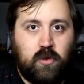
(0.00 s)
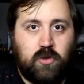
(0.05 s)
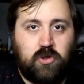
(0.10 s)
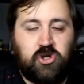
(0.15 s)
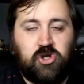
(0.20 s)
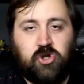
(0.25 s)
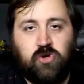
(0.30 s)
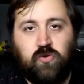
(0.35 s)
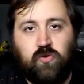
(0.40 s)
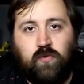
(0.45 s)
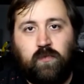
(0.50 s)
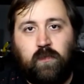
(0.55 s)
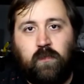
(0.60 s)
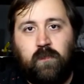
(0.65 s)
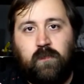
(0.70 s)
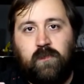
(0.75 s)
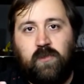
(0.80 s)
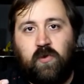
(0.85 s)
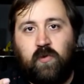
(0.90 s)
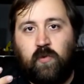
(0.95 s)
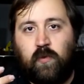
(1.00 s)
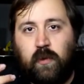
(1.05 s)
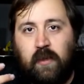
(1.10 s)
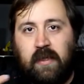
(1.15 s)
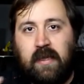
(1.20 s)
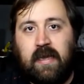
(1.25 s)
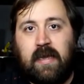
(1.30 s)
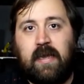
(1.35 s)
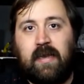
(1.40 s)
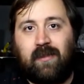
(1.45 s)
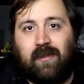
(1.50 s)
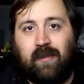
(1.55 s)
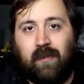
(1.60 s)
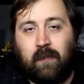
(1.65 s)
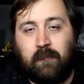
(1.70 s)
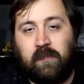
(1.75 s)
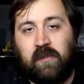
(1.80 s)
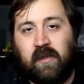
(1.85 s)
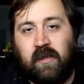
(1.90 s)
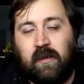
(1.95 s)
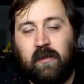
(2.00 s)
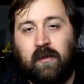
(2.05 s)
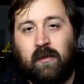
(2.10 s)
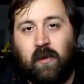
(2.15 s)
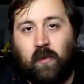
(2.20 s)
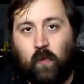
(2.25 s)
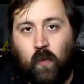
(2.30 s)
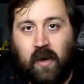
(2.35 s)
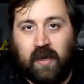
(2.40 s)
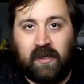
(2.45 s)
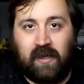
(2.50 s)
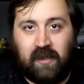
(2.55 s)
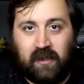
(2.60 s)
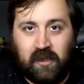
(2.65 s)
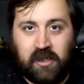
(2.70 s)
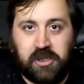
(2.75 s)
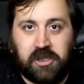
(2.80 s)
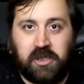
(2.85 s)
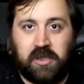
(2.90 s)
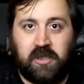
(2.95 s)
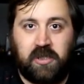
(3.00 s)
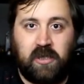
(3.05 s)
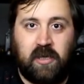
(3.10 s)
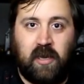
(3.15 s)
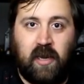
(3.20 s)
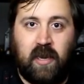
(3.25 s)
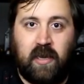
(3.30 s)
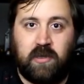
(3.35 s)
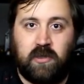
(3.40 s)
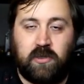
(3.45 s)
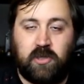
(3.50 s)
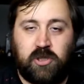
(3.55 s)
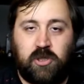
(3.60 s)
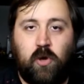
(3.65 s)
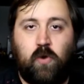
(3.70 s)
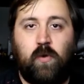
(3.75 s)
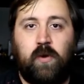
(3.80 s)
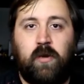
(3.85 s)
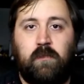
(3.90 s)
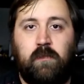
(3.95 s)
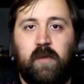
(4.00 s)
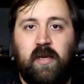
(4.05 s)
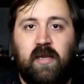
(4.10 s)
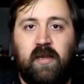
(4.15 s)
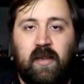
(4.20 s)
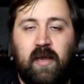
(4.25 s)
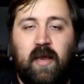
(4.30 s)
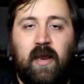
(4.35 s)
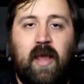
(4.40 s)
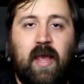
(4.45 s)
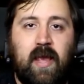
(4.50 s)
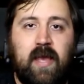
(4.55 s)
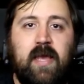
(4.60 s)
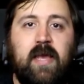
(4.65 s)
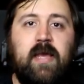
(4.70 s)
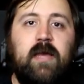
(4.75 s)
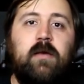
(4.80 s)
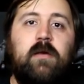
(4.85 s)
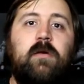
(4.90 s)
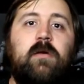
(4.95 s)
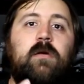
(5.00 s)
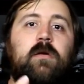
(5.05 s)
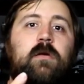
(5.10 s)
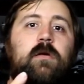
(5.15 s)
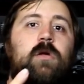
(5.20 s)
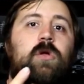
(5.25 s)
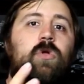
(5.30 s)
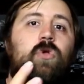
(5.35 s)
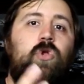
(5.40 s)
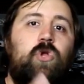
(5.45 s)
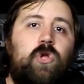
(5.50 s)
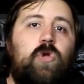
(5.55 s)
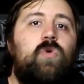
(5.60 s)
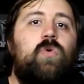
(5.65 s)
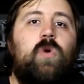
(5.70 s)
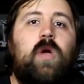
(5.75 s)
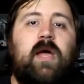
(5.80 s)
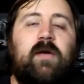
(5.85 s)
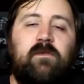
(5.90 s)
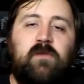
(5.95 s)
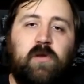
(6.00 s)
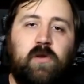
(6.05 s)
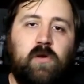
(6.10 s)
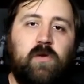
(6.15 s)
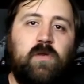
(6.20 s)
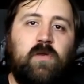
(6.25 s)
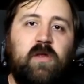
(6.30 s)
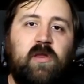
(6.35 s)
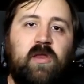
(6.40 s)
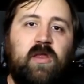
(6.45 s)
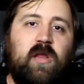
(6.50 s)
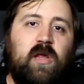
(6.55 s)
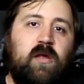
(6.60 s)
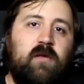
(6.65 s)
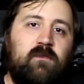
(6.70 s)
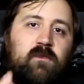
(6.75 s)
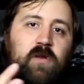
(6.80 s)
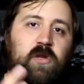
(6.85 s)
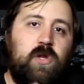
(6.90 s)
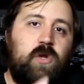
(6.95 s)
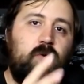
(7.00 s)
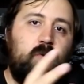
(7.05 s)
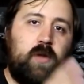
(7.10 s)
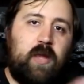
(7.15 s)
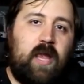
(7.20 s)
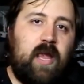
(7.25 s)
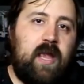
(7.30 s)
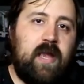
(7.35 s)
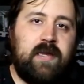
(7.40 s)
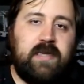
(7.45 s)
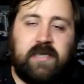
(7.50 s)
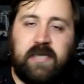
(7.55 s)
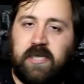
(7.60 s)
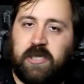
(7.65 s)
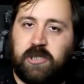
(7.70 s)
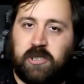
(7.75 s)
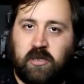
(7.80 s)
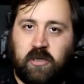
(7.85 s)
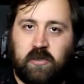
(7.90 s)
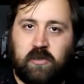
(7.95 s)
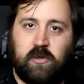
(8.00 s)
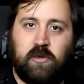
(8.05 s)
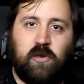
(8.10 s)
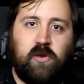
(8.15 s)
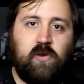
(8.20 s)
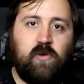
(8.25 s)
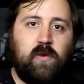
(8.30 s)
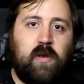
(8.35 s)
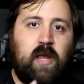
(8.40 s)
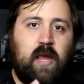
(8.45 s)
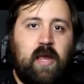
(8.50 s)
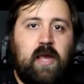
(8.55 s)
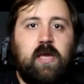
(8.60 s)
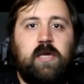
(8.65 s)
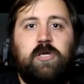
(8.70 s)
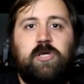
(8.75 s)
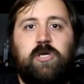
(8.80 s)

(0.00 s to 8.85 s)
to to get something a recognition and showing me that hey, you have learned this stuff. You can teach others. You can